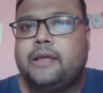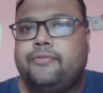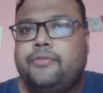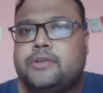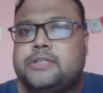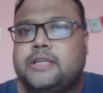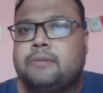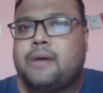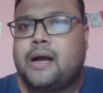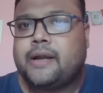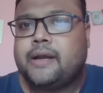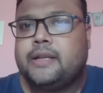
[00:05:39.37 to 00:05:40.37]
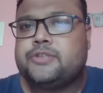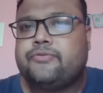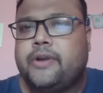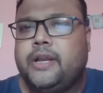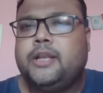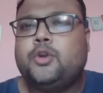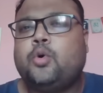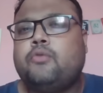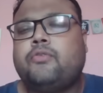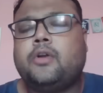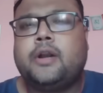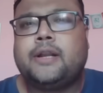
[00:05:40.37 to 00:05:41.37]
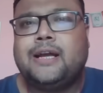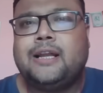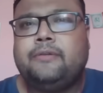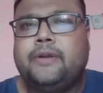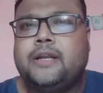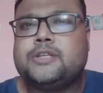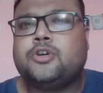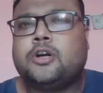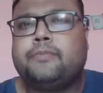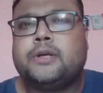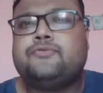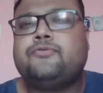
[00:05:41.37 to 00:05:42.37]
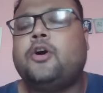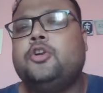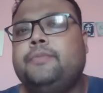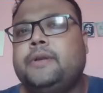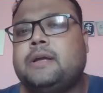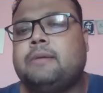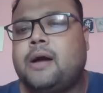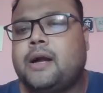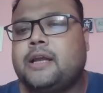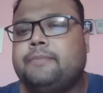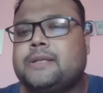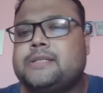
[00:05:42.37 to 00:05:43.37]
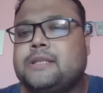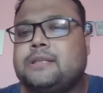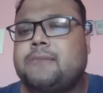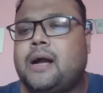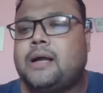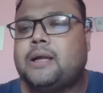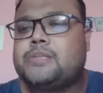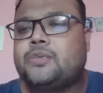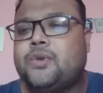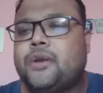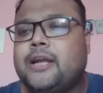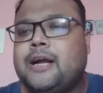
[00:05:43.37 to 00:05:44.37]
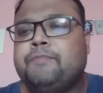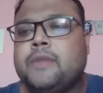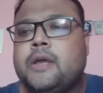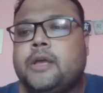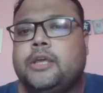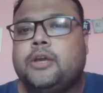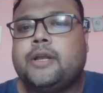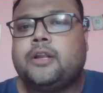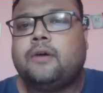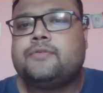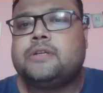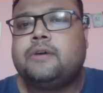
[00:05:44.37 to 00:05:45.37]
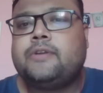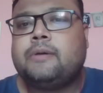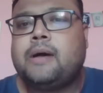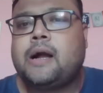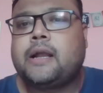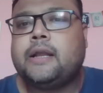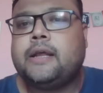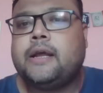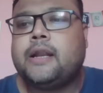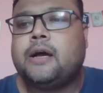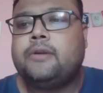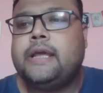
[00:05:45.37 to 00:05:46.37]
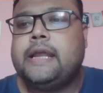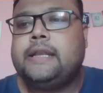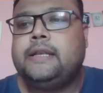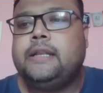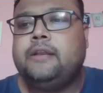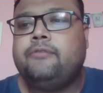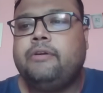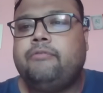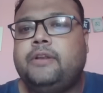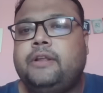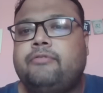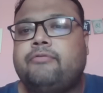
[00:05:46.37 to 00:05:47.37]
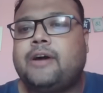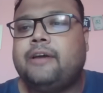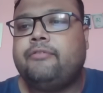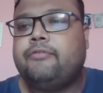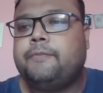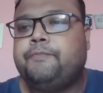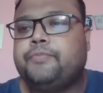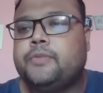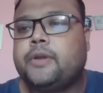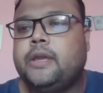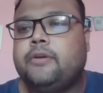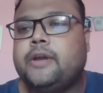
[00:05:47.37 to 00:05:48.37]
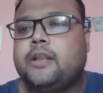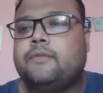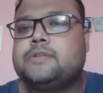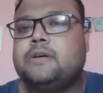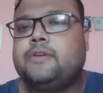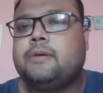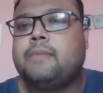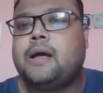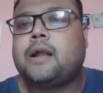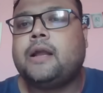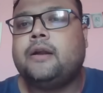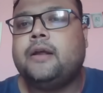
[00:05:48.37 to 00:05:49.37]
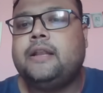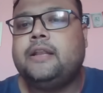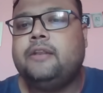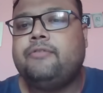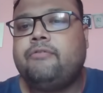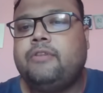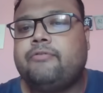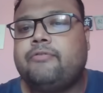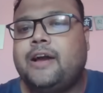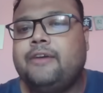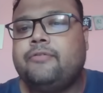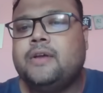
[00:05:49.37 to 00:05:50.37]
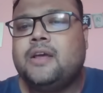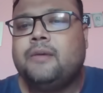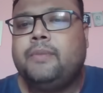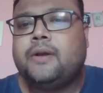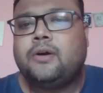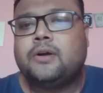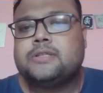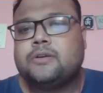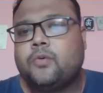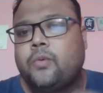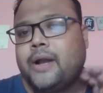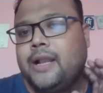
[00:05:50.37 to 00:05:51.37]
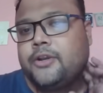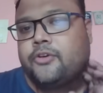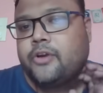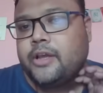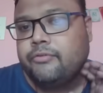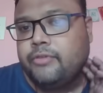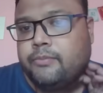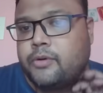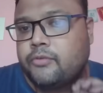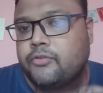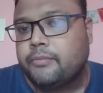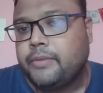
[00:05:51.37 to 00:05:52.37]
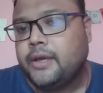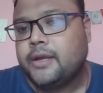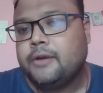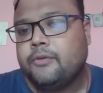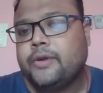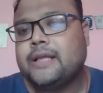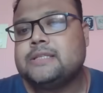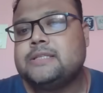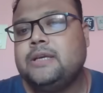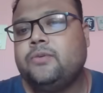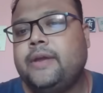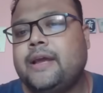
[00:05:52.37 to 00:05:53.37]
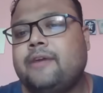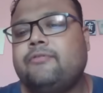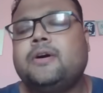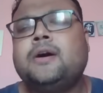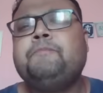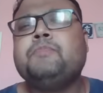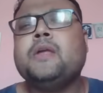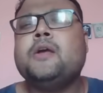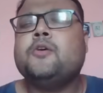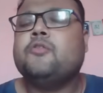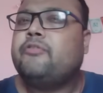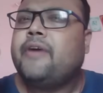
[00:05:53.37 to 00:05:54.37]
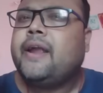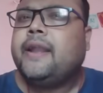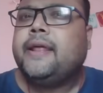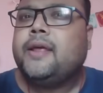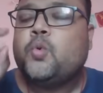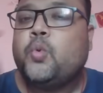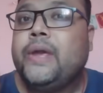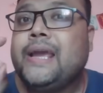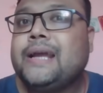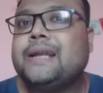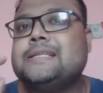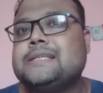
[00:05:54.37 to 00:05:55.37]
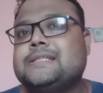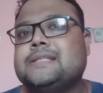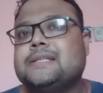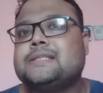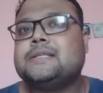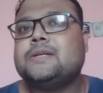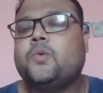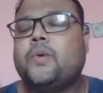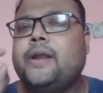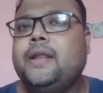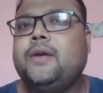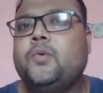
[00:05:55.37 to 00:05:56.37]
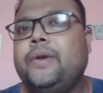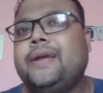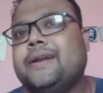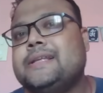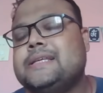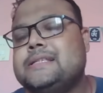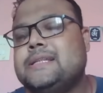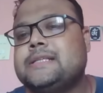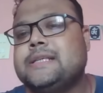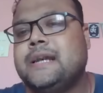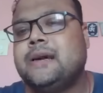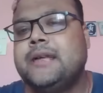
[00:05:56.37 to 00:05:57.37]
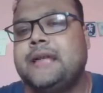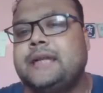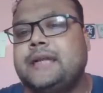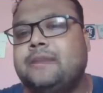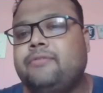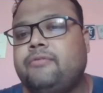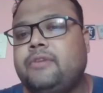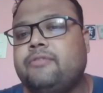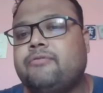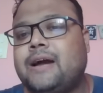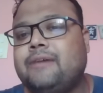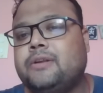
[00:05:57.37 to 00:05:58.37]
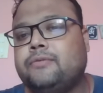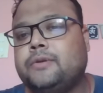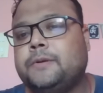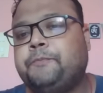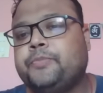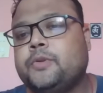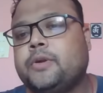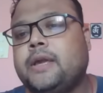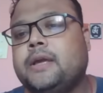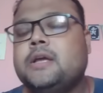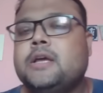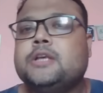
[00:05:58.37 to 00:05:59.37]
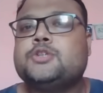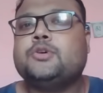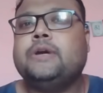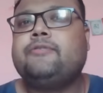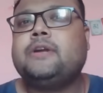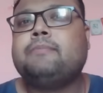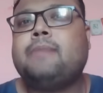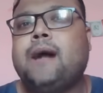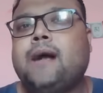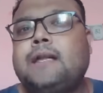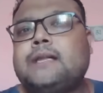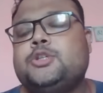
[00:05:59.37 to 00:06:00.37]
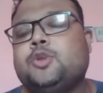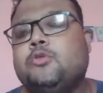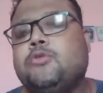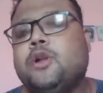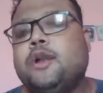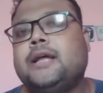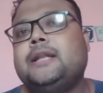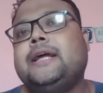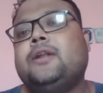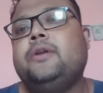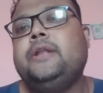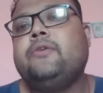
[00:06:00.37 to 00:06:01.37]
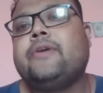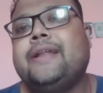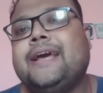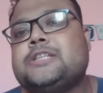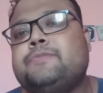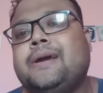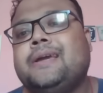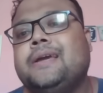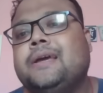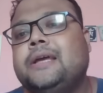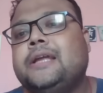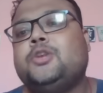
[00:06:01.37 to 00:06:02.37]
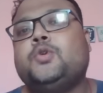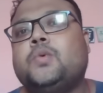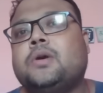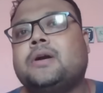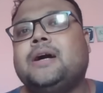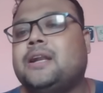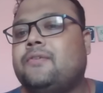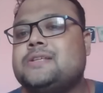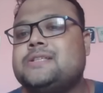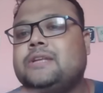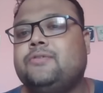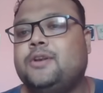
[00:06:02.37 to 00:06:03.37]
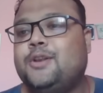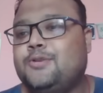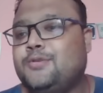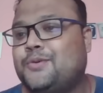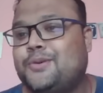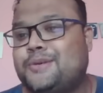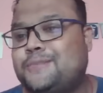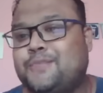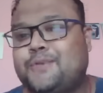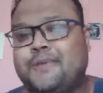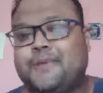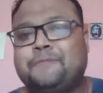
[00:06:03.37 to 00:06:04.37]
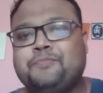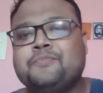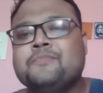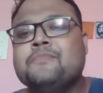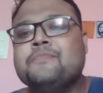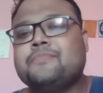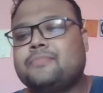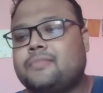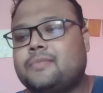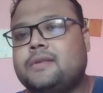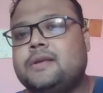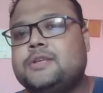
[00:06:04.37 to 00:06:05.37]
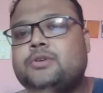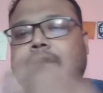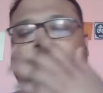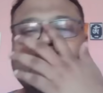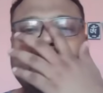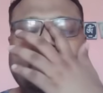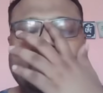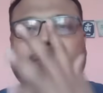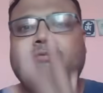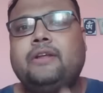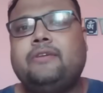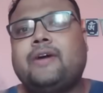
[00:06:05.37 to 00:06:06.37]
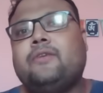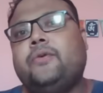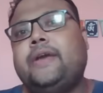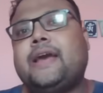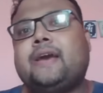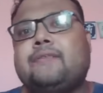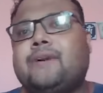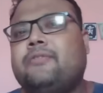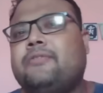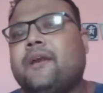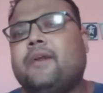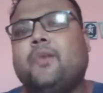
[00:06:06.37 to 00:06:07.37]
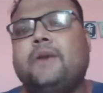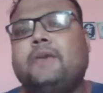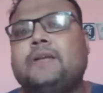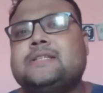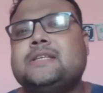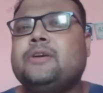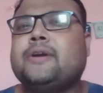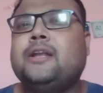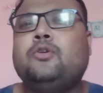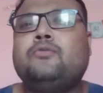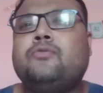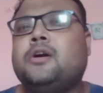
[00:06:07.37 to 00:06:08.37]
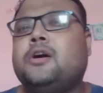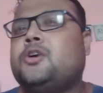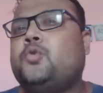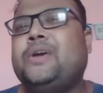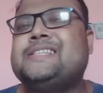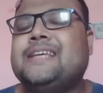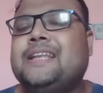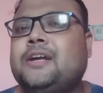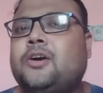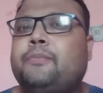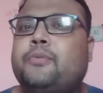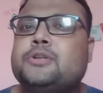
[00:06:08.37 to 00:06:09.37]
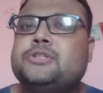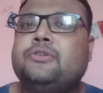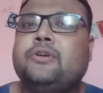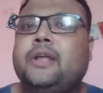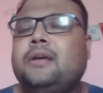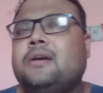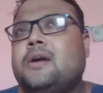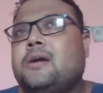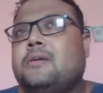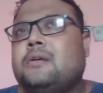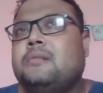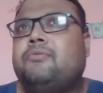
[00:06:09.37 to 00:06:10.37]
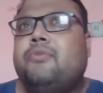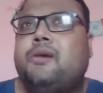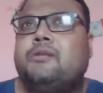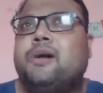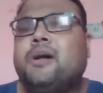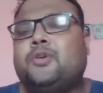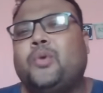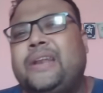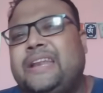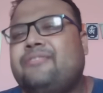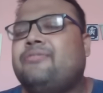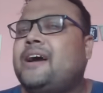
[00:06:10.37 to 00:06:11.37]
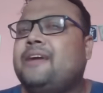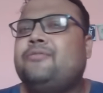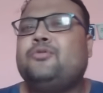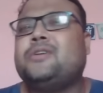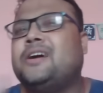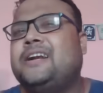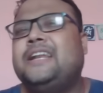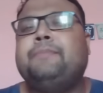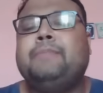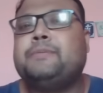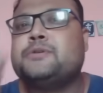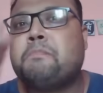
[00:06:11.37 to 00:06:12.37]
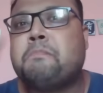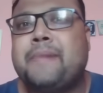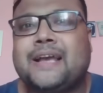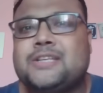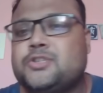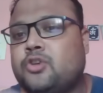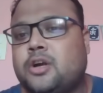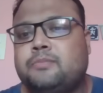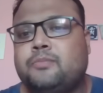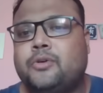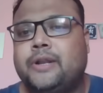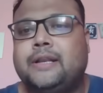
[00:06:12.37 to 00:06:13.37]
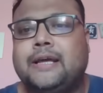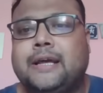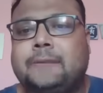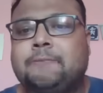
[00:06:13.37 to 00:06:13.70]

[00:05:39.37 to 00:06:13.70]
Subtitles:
If you see the market is very low volatile, there is not much volume in the market, but still market is going up, you can observe the market around 1855. Okay, you can observe the market around 1855, because while drawing FIBO from here, we can see we have a very weak resistance around 1855 level. Okay, so if the market is low volatile, then you can expect it to work, otherwise it will not work. Okay, so around 1855 we have a very weak resistance. You can look for a quick selling opportunity for 25 to 30 pips max, not more than that.